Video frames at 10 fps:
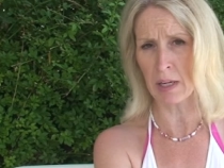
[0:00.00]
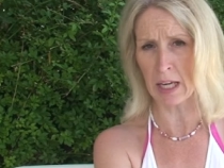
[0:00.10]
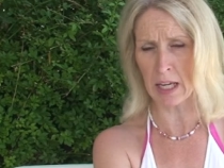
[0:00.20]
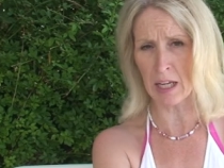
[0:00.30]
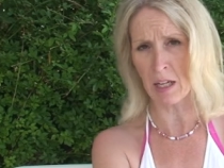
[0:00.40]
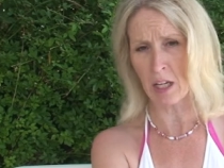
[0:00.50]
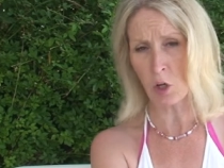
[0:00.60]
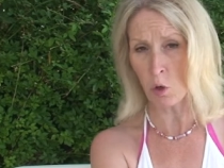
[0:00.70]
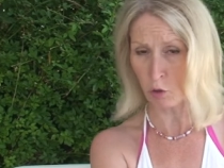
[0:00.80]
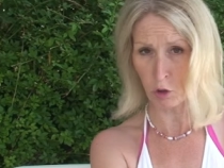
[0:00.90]
mini
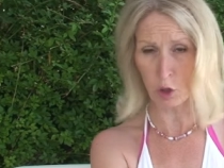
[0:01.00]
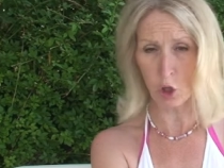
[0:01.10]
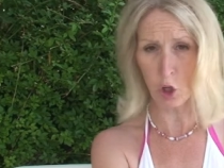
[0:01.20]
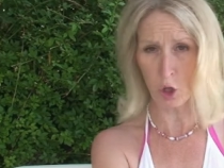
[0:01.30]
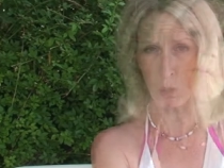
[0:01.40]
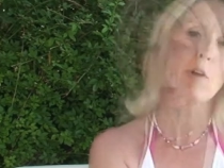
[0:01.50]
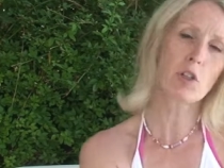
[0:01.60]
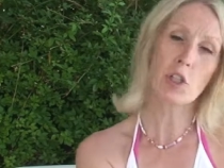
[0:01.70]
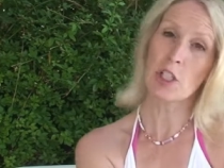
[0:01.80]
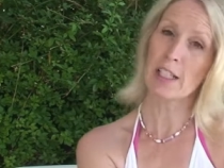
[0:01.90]
corn on the cob. Now, he
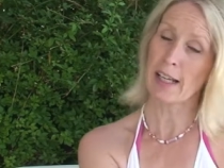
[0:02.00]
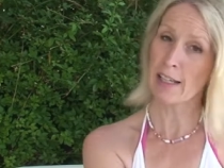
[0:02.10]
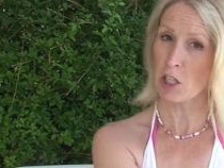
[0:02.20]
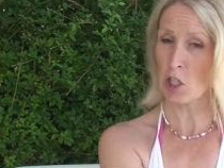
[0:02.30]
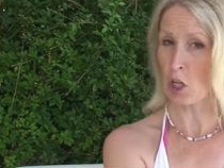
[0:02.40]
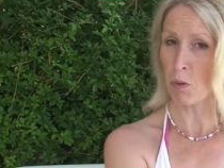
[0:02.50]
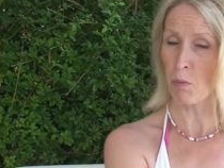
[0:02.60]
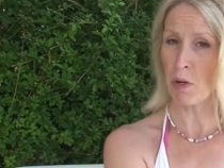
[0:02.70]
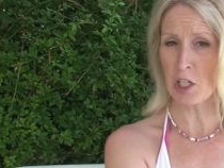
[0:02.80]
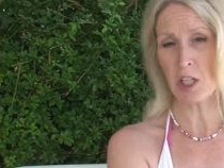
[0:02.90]
also doesn't like soup,
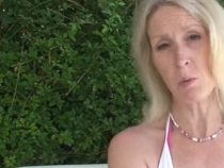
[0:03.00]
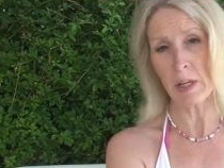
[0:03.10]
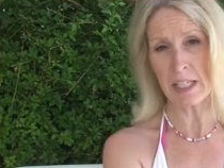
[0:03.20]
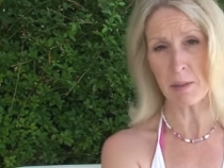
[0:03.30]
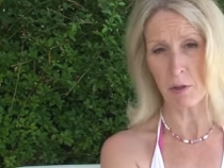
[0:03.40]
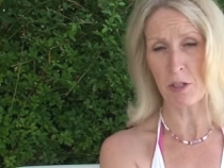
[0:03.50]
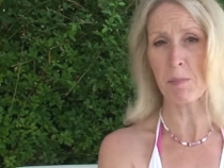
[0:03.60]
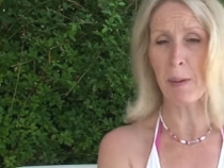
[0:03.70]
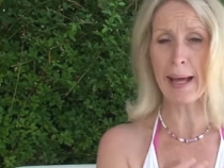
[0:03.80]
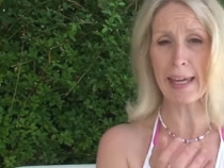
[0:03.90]
which in the winter
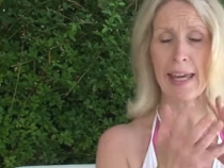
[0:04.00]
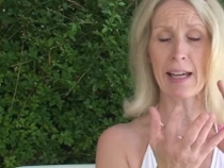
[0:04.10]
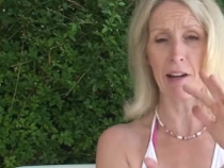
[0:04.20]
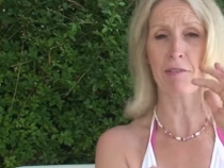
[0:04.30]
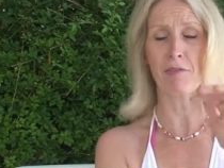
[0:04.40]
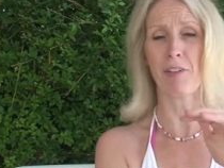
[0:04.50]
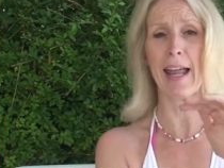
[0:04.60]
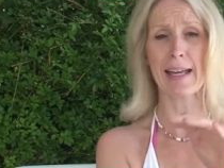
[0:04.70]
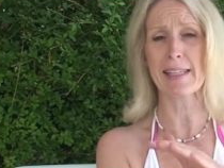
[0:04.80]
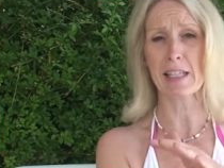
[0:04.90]
months, packing a
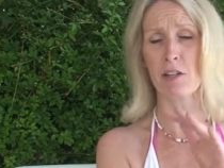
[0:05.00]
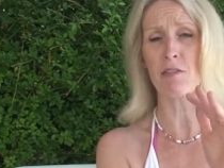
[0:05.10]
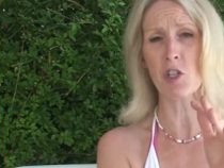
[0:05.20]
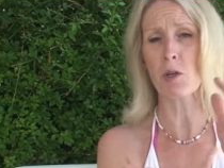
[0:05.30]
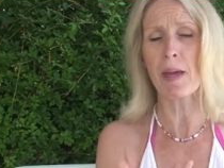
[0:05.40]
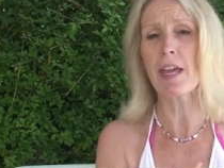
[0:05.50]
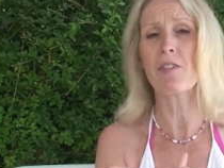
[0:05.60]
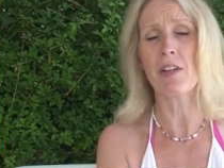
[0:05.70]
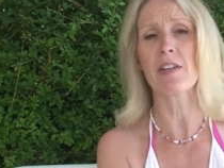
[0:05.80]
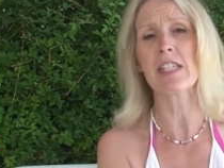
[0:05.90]
flask of soup,
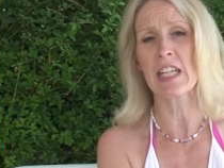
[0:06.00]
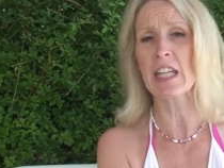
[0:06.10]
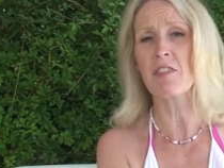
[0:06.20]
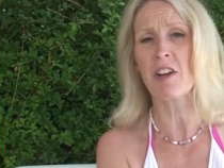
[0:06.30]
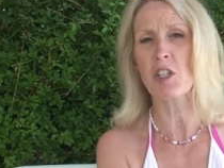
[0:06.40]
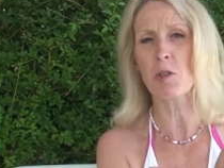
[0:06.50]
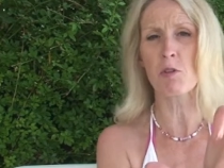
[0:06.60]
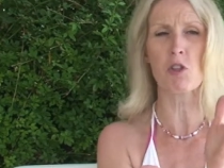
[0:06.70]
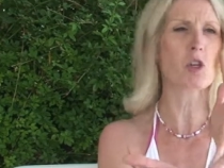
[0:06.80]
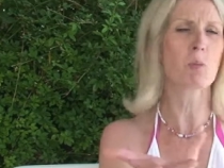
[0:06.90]
even if it's tinned
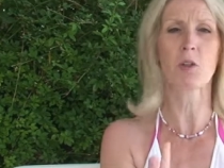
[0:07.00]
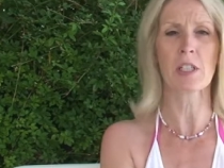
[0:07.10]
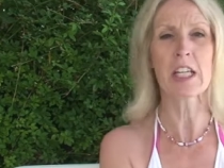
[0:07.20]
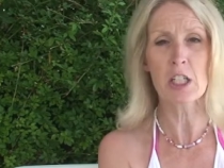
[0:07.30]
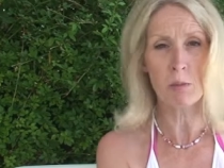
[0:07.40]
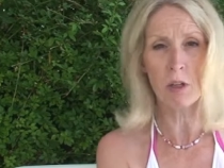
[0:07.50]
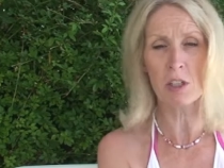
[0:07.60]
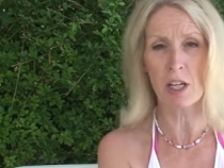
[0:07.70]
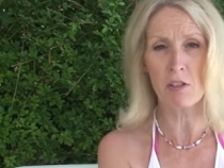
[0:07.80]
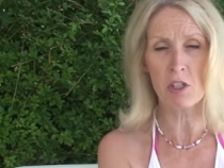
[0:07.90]
vegetable soup or tinned
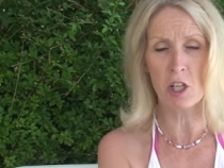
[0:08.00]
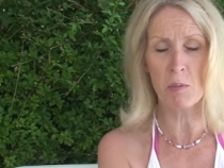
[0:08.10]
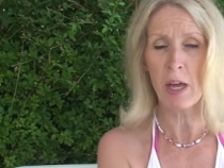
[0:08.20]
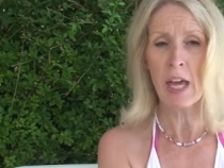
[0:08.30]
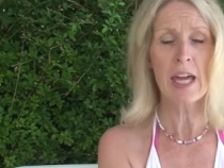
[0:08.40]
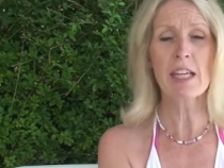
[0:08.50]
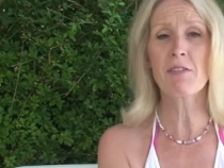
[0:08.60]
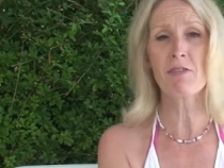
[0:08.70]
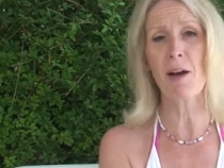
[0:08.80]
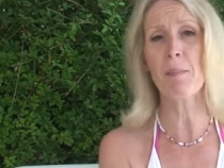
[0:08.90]
tomato soup,
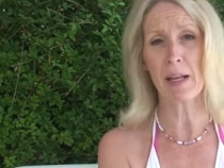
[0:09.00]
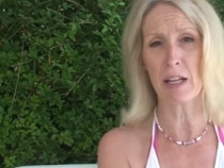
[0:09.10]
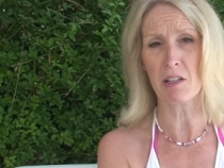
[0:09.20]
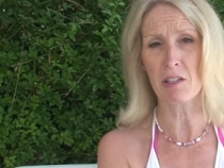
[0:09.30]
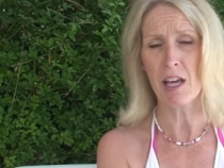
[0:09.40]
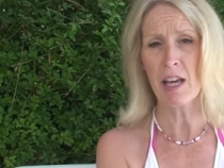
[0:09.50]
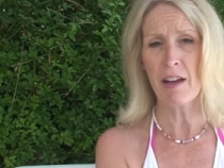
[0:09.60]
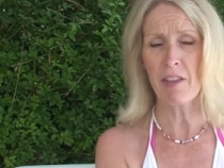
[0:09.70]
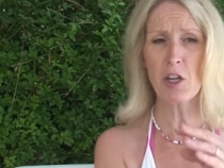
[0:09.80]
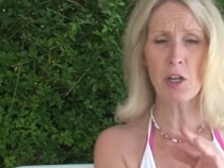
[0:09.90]
is fabulous.
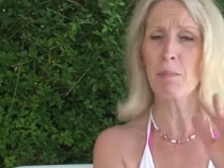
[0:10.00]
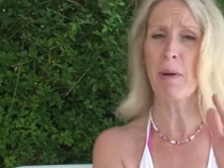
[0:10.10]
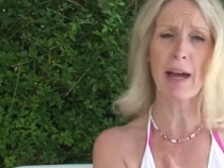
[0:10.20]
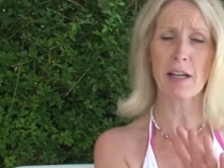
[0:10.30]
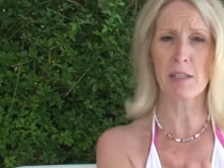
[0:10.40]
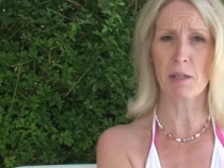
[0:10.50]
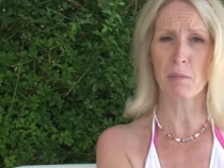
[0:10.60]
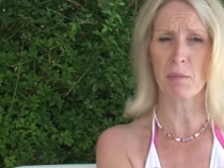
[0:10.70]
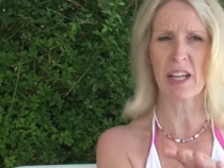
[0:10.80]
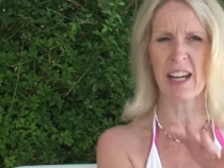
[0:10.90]
And then you can pack
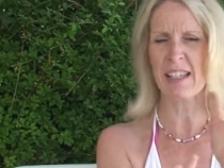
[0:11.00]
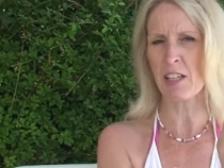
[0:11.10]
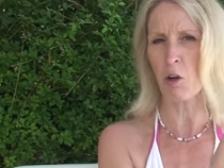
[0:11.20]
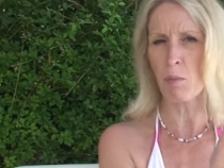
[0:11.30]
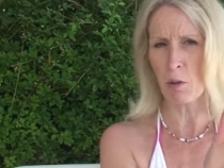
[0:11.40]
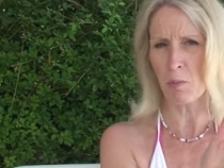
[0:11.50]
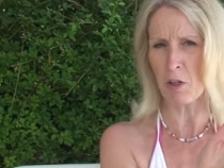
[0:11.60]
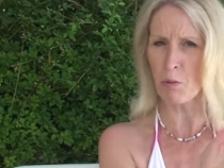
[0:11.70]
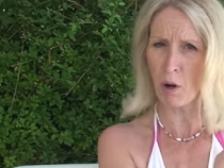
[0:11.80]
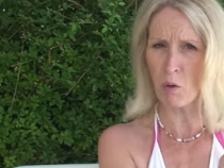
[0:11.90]
a nice wholemeal
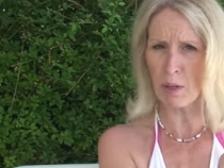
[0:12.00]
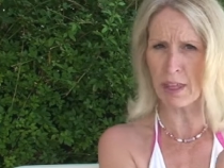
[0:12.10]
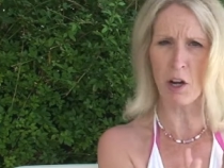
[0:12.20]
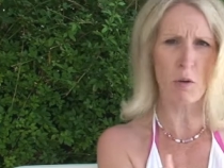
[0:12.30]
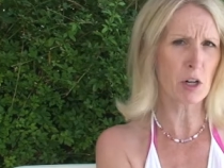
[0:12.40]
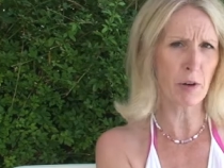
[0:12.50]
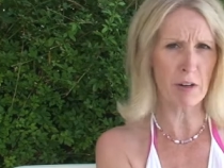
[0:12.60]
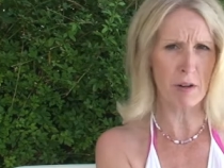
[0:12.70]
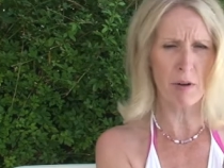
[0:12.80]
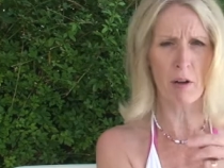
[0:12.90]
bread roll with it, or a
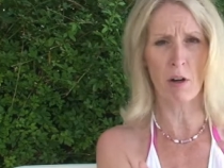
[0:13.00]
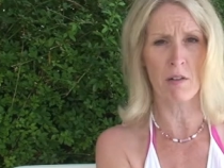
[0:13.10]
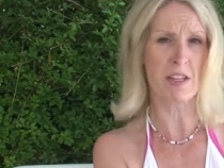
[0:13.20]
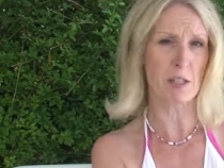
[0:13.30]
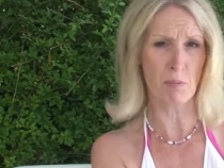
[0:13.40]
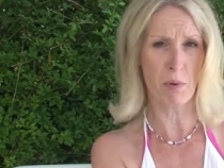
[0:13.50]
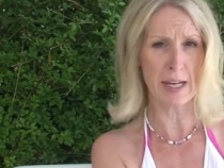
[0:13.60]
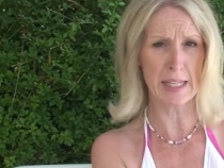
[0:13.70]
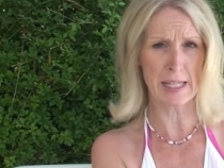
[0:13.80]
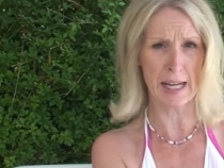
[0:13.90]
granary roll, or even some
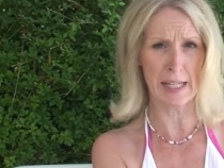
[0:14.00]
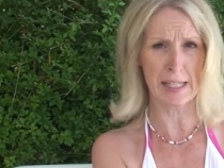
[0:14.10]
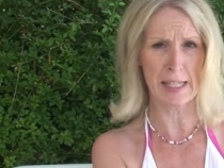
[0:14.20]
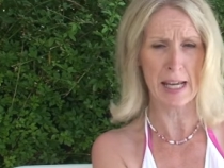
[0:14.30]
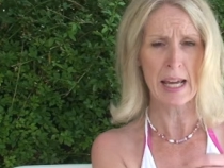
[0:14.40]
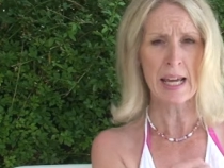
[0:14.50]
breadsticks.